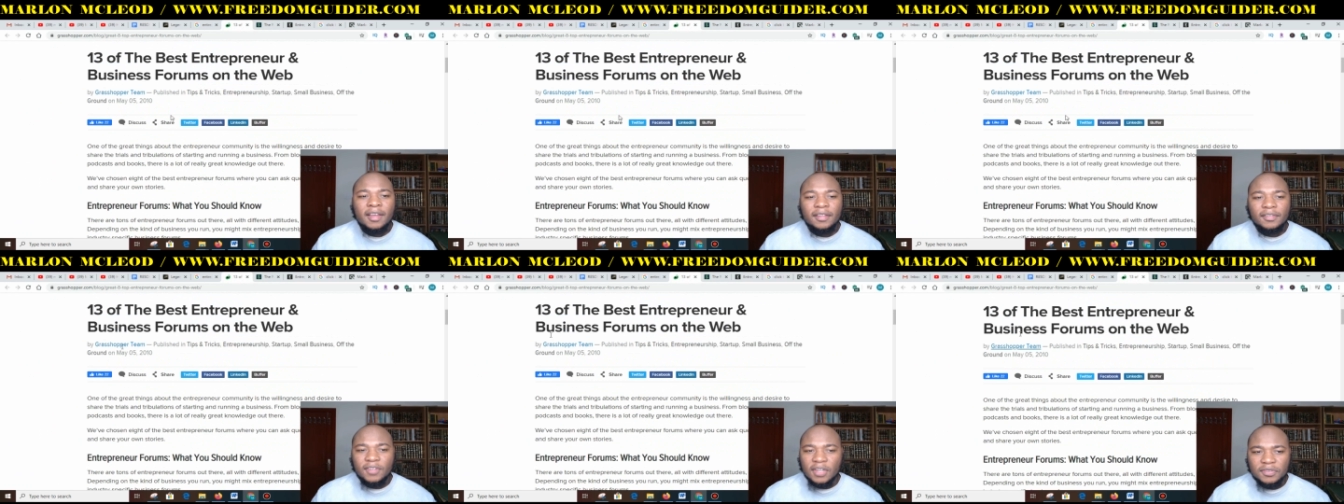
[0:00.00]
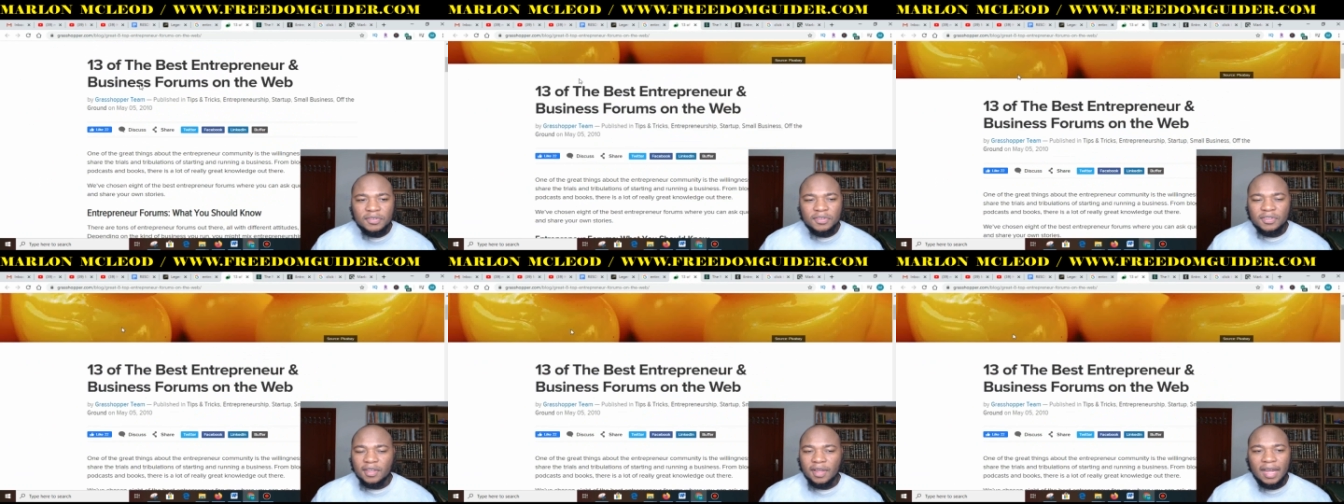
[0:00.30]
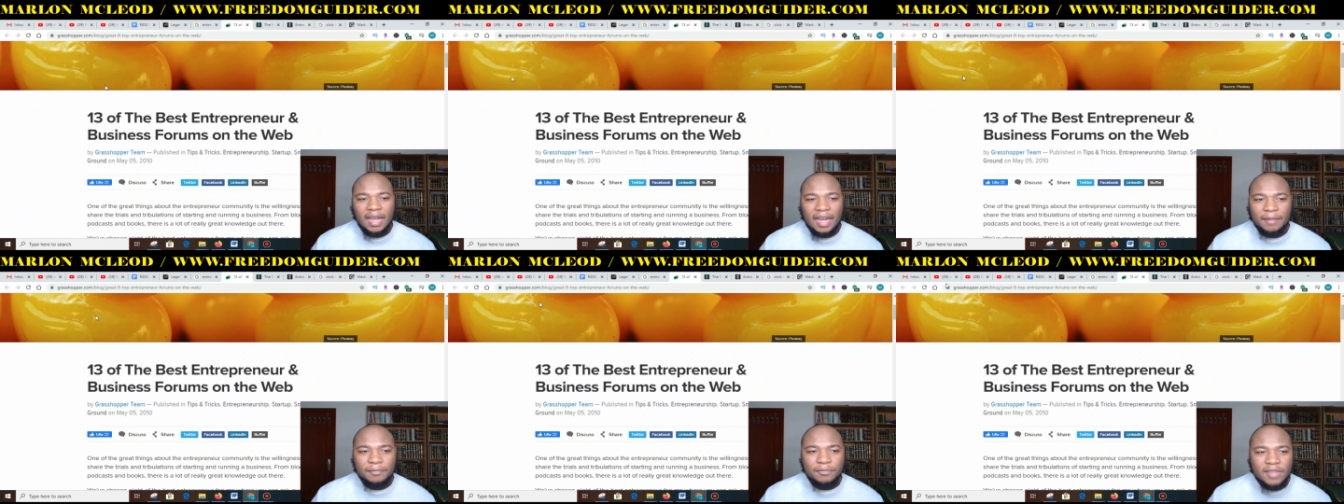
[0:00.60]
just
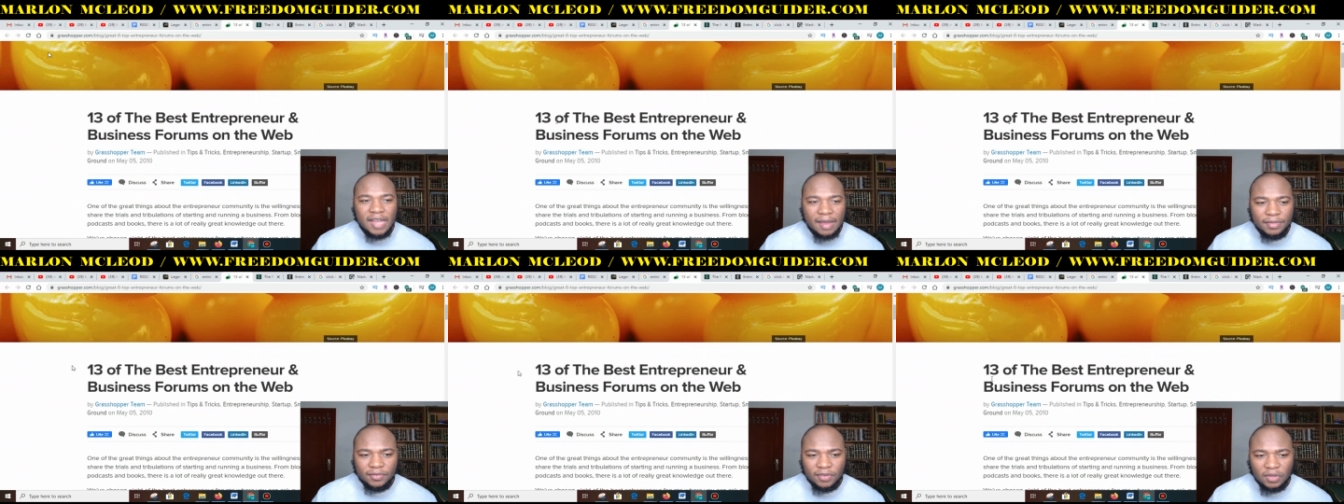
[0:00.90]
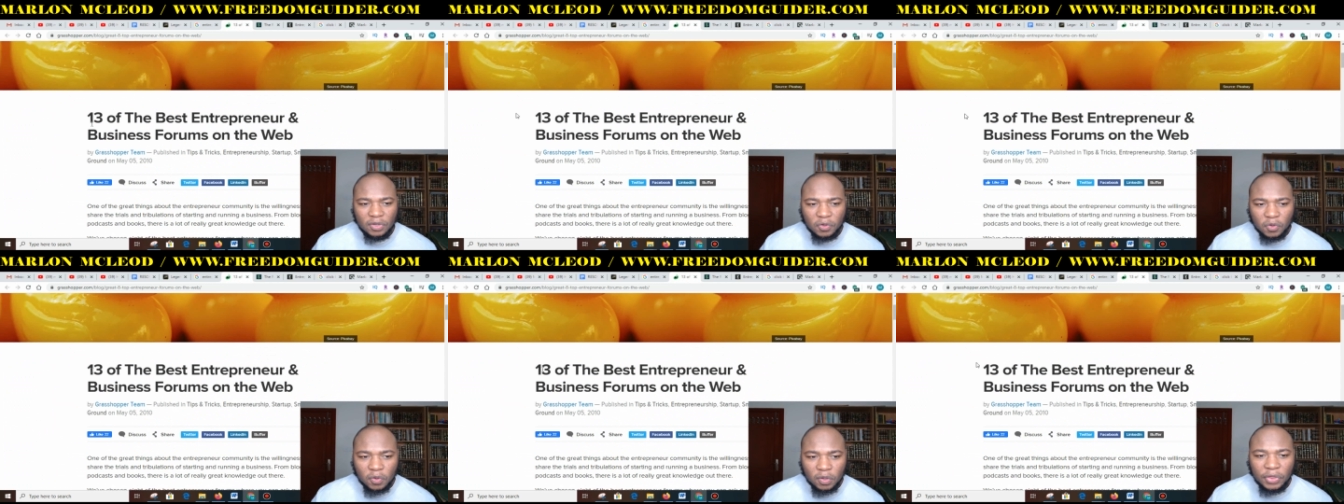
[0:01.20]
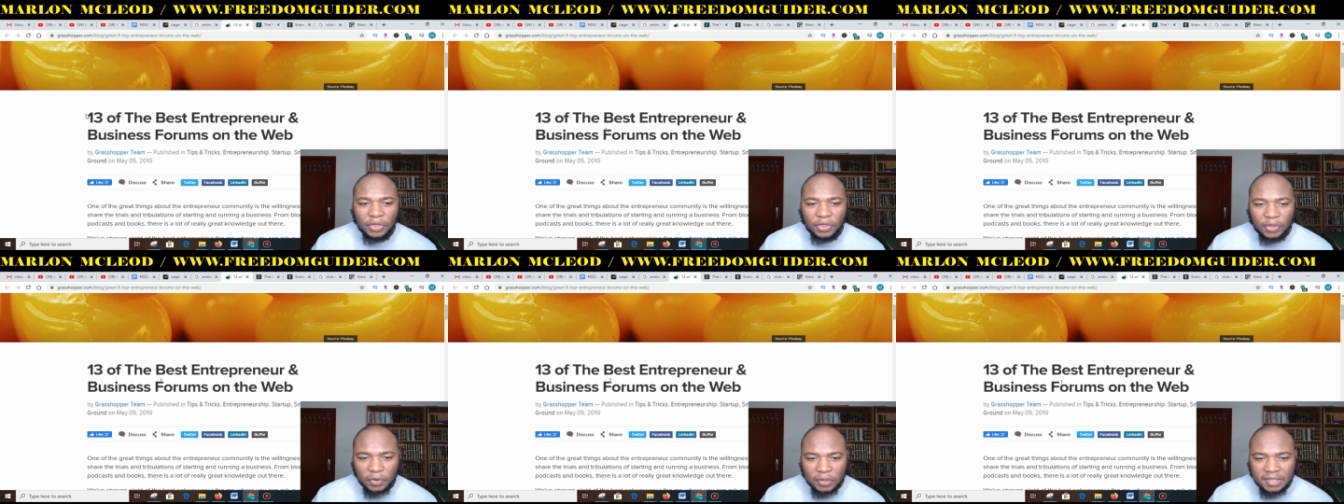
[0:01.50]
type this in
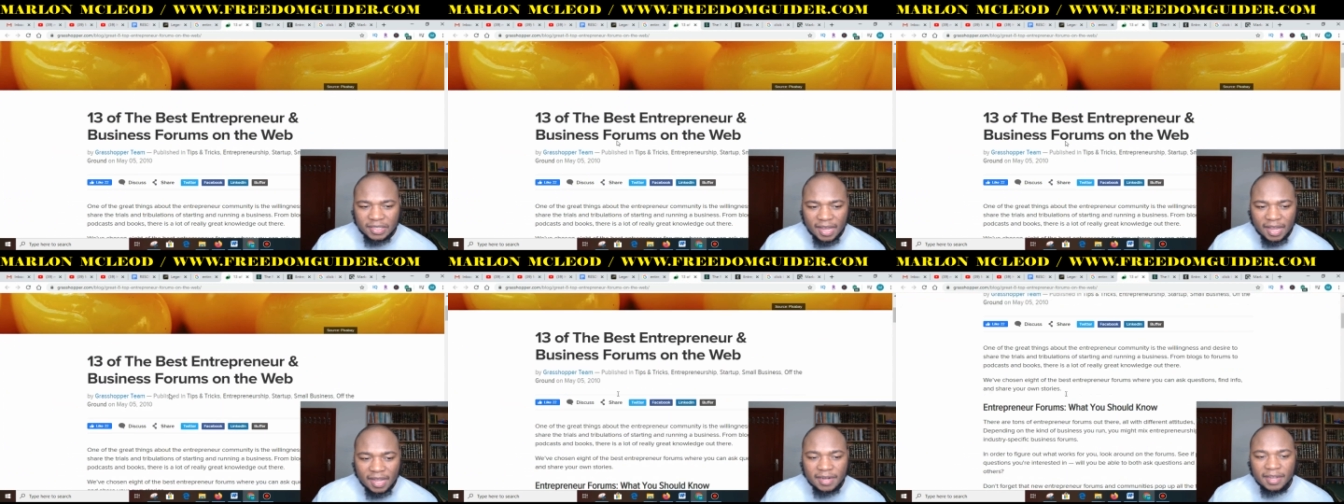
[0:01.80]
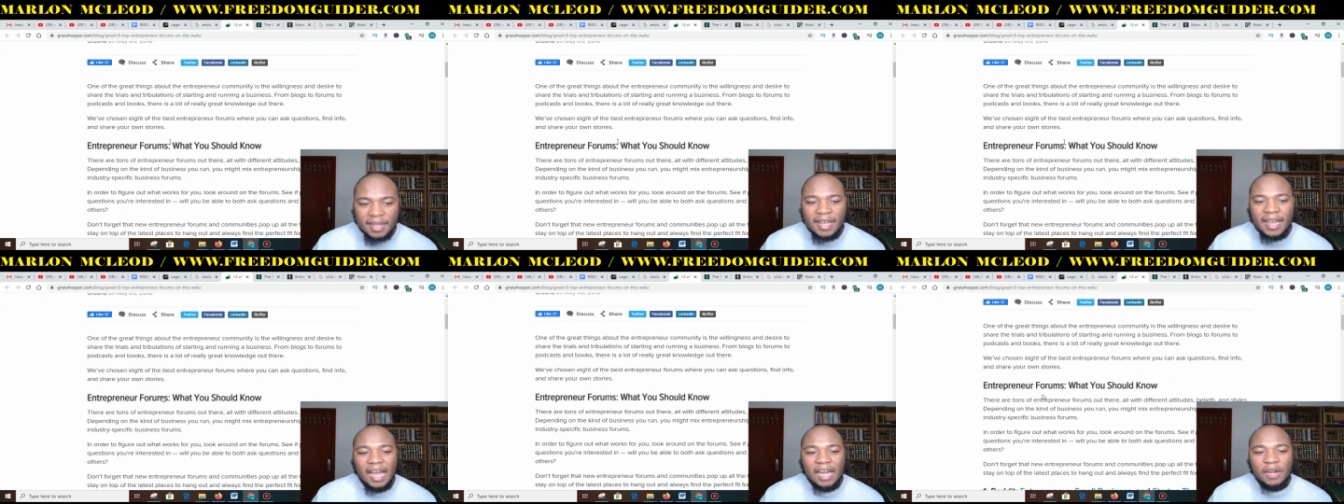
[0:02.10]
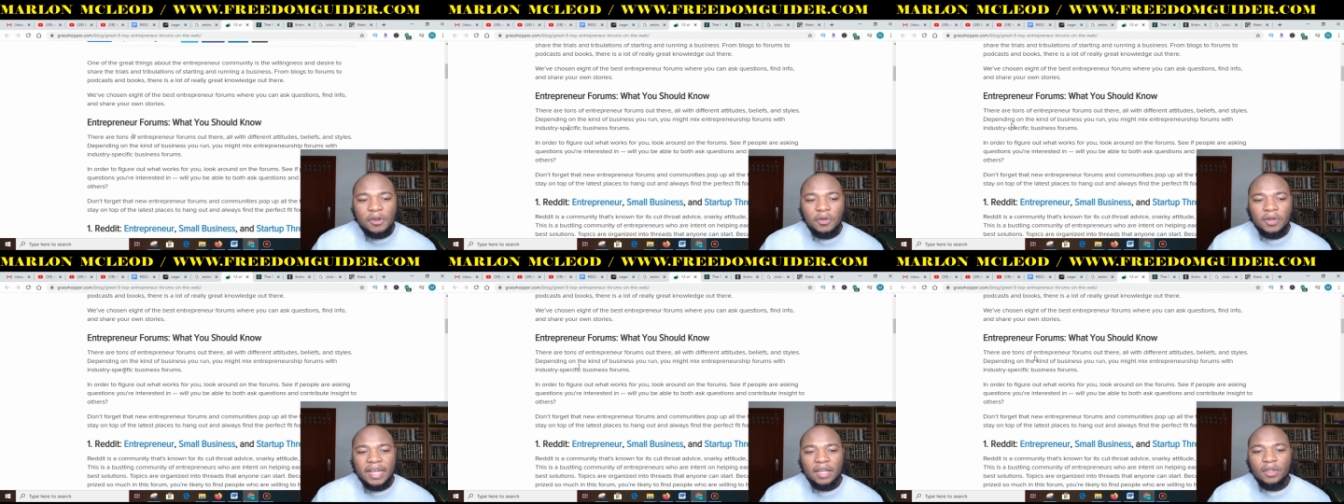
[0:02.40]
Google 13
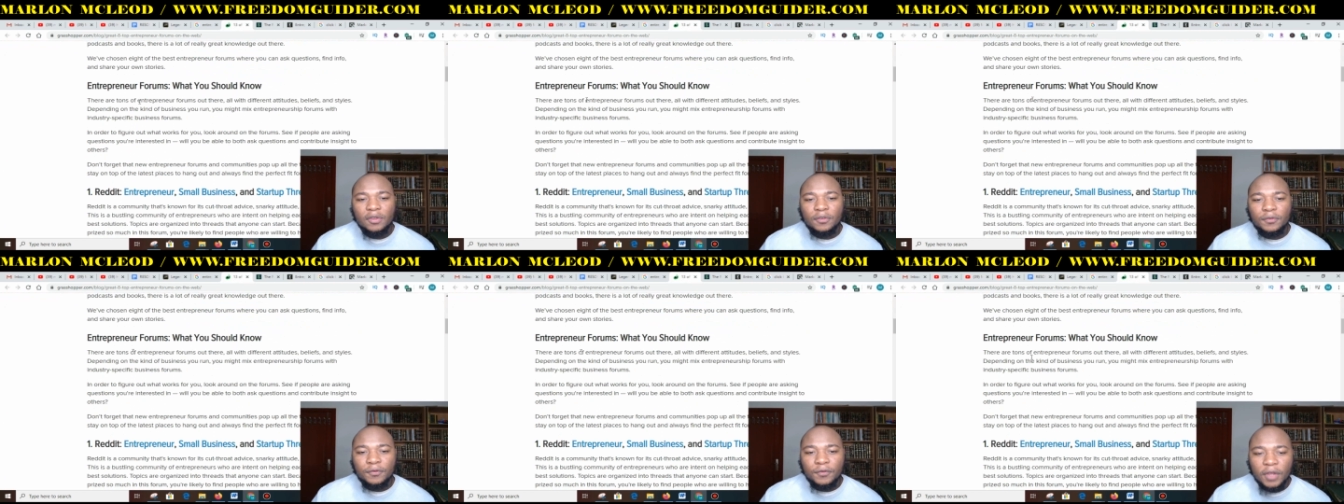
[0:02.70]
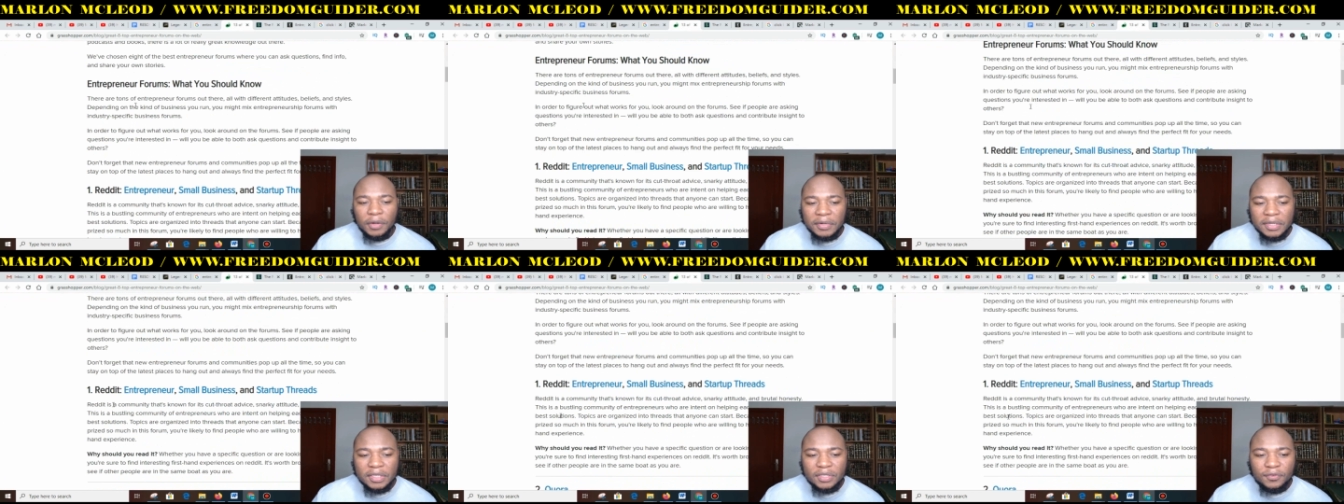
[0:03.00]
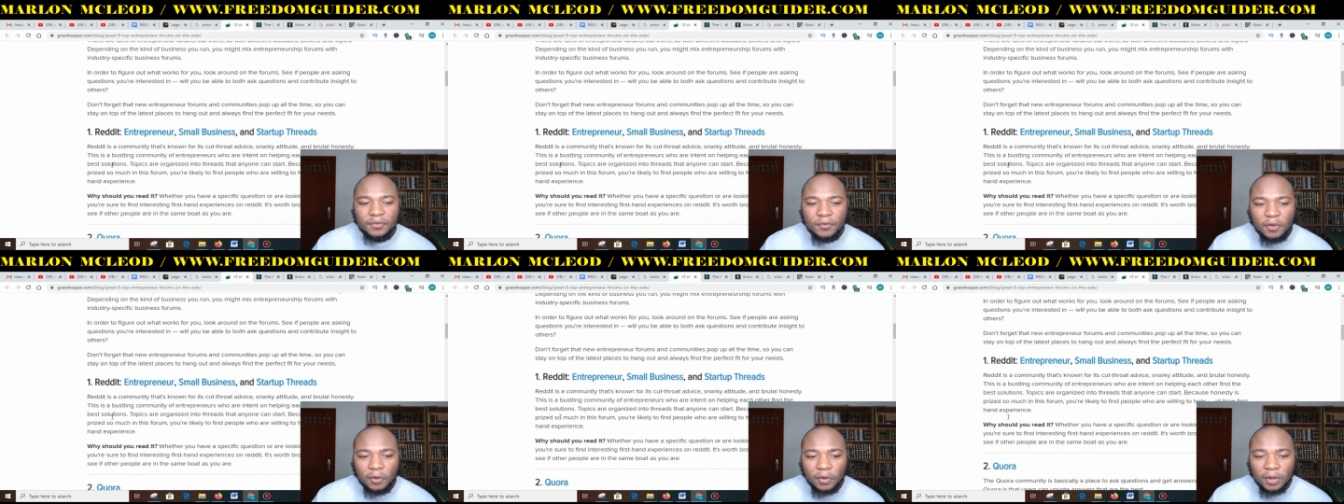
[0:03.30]
and you'll get the various
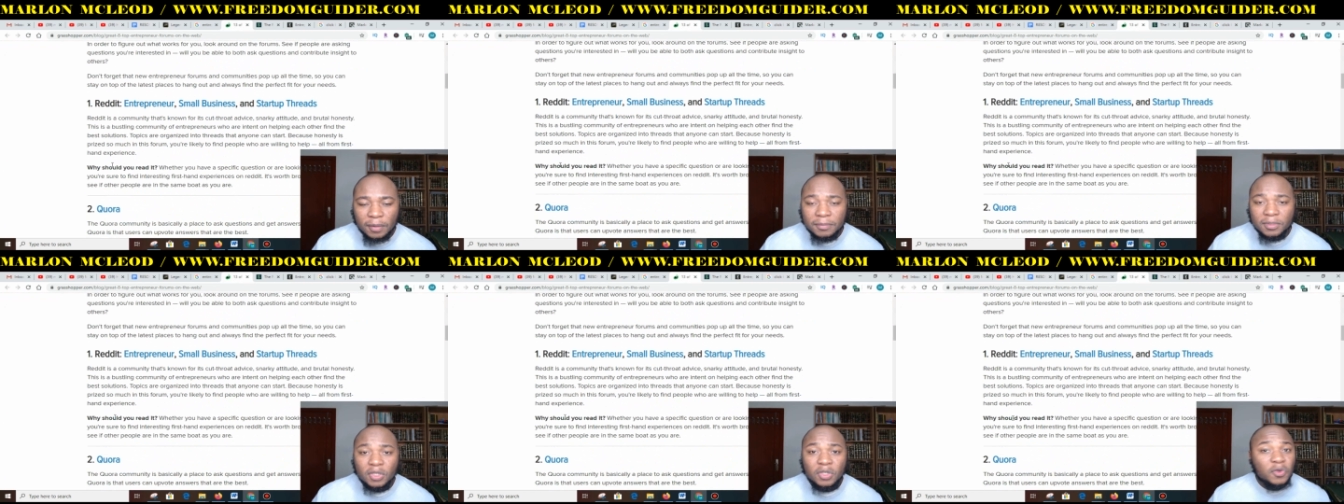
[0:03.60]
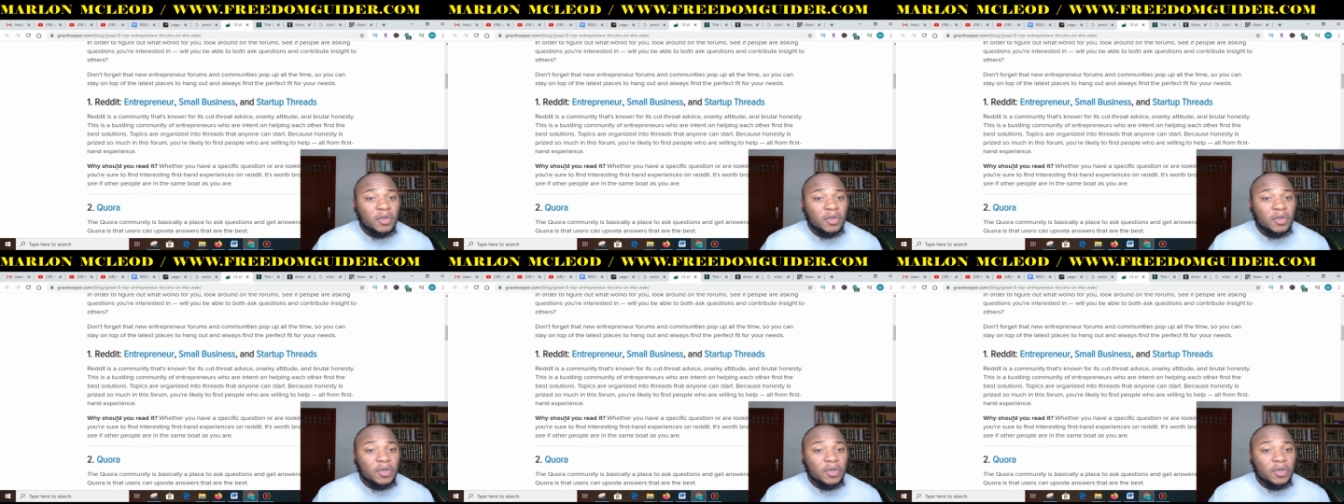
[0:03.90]
forums.